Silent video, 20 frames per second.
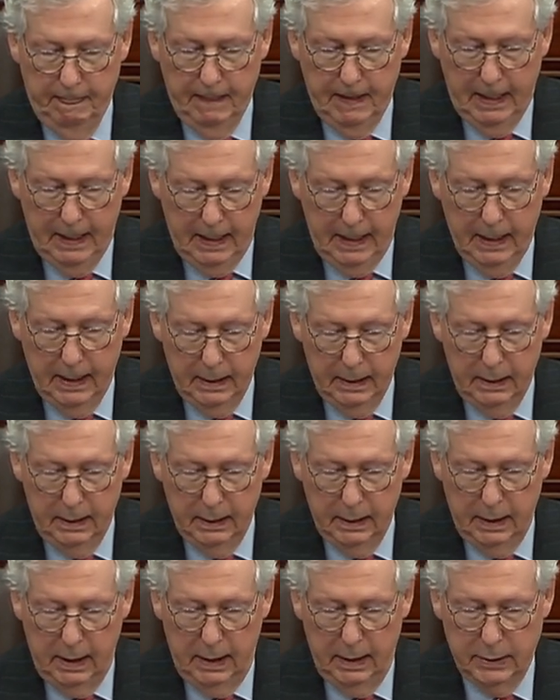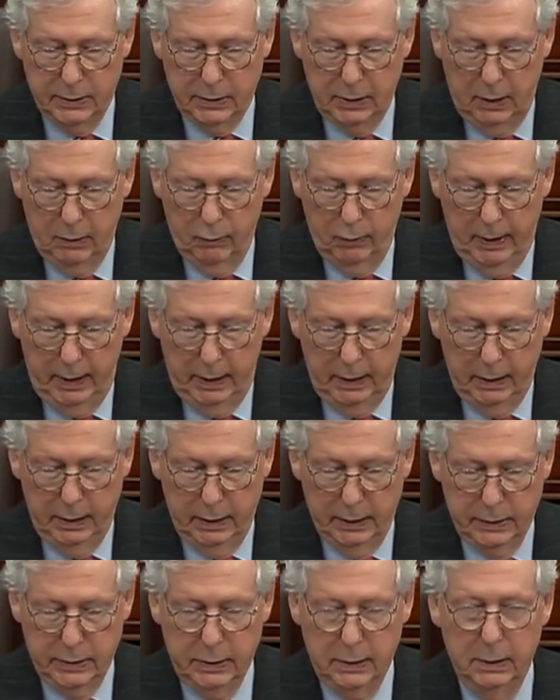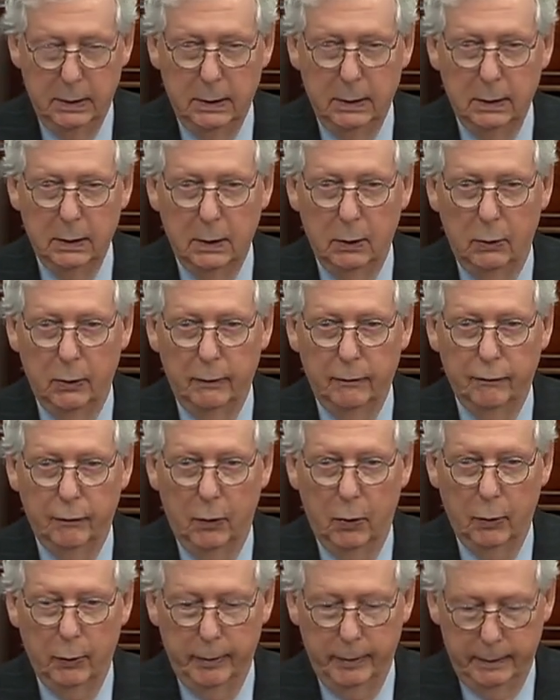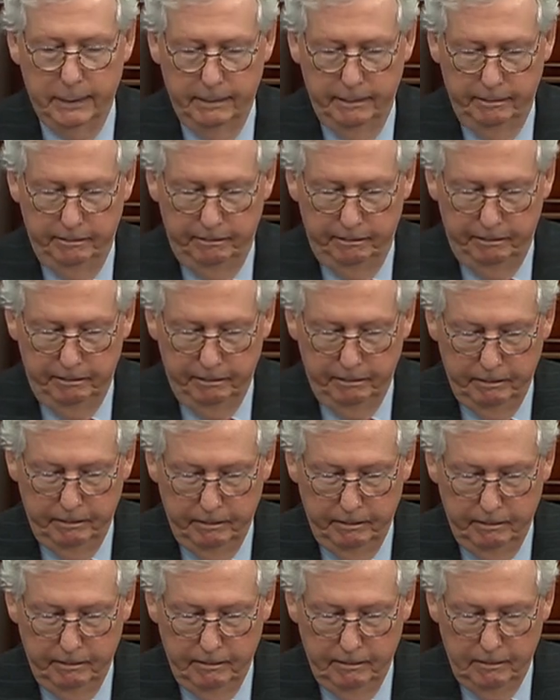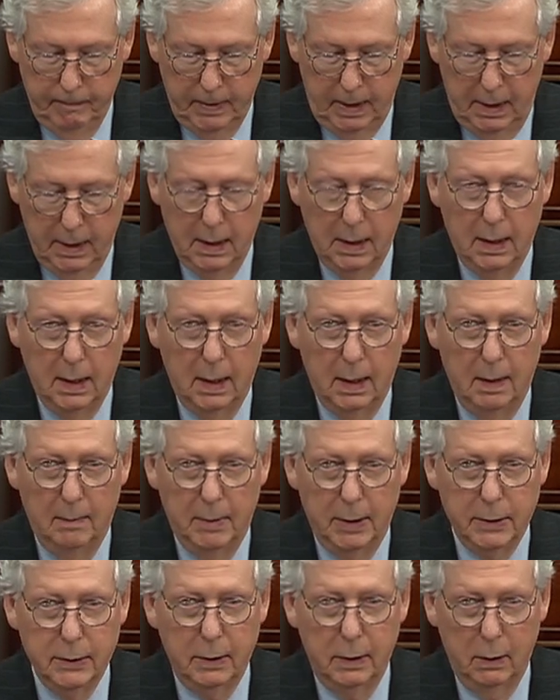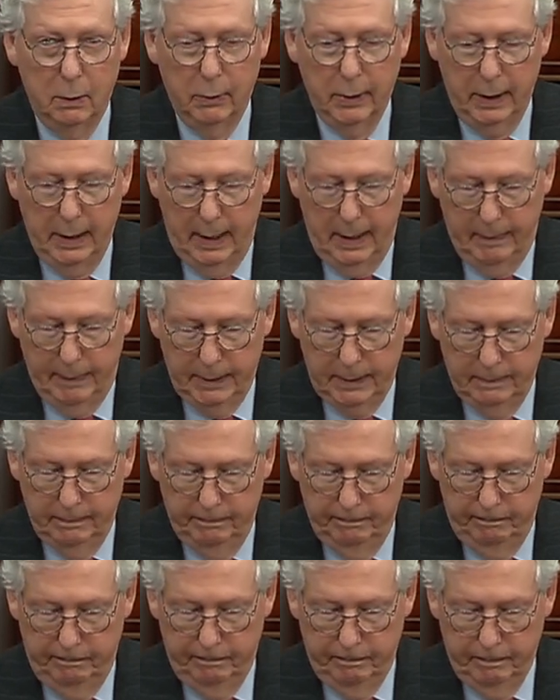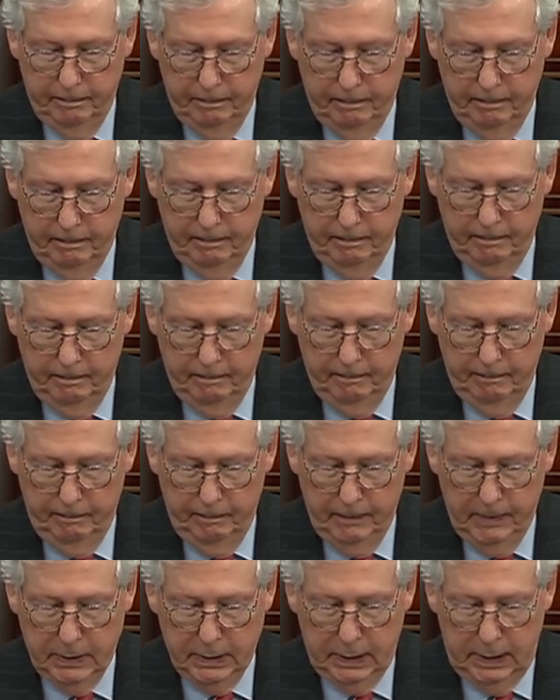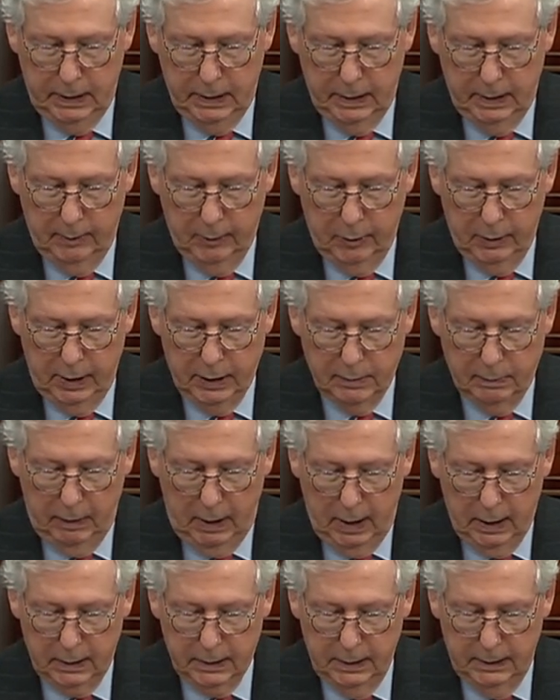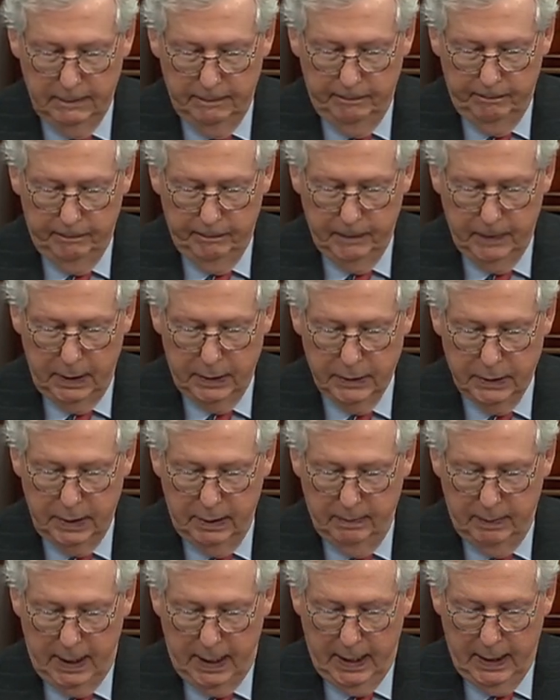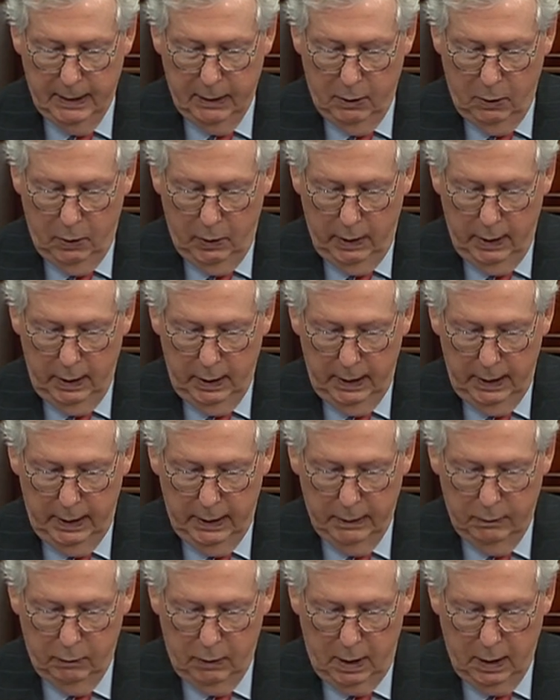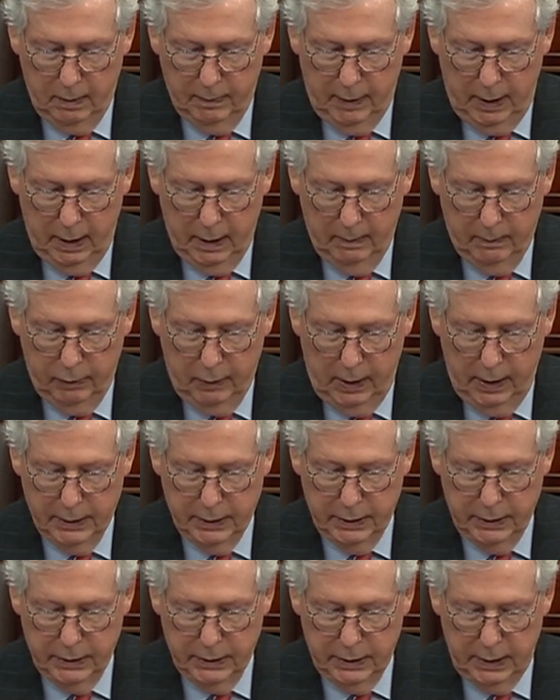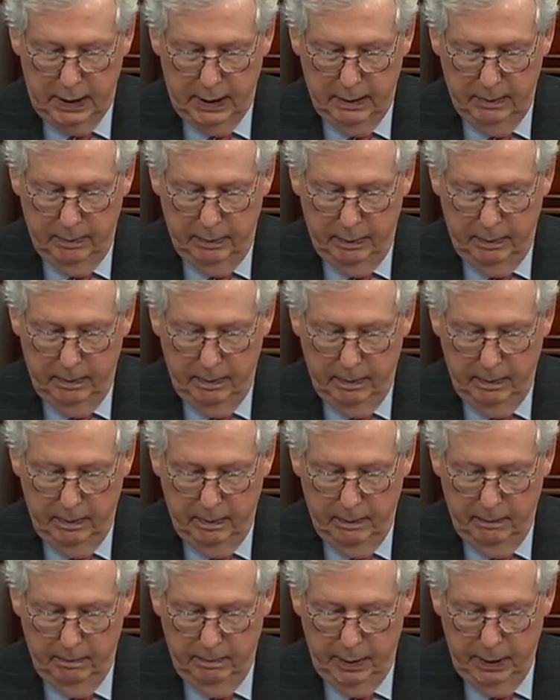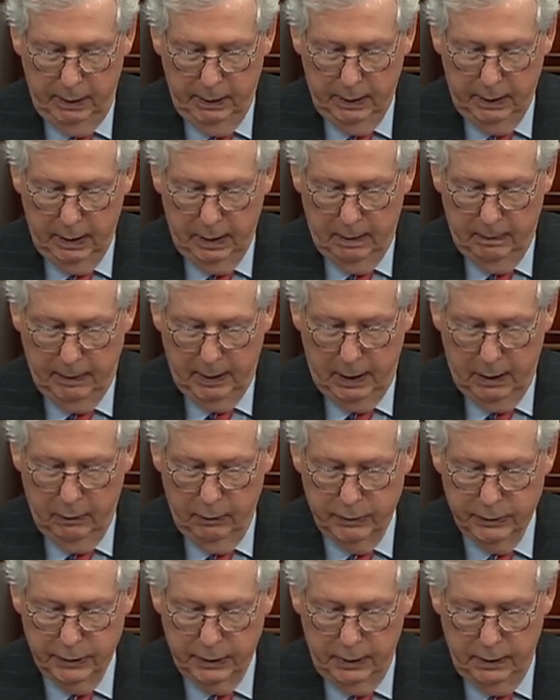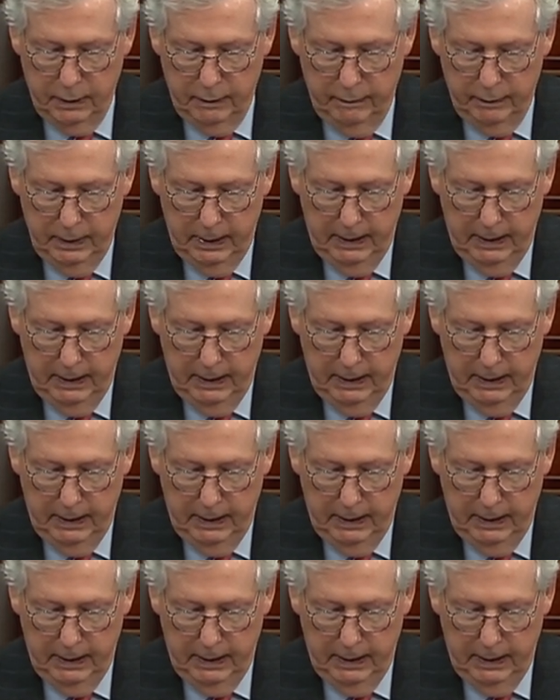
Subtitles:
and enhanced our readiness going forward. But you know what happened? Senate Democrats blocked it. They said buying oil at rock bottom prices and building up our reserve